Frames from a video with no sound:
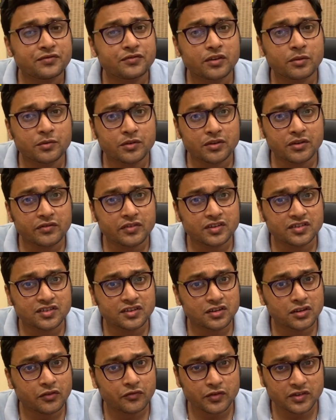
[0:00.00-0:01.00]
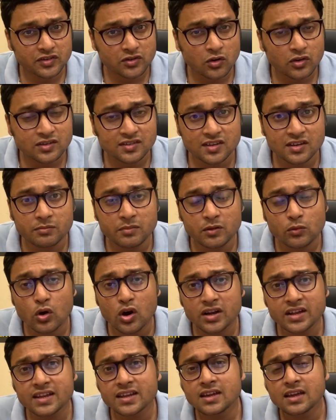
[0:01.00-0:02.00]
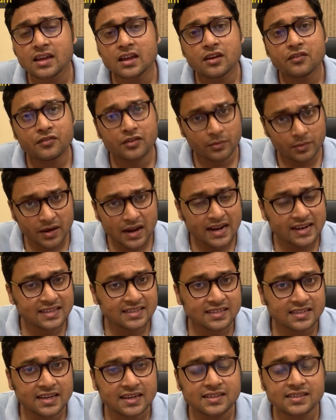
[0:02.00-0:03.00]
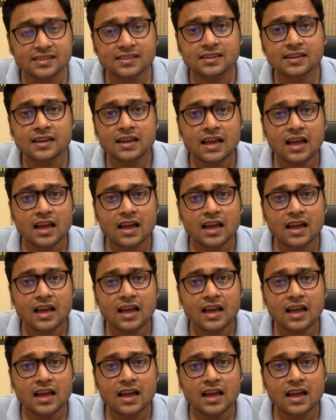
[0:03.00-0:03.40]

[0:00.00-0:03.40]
from University of Wisconsin-Milwaukee from United States.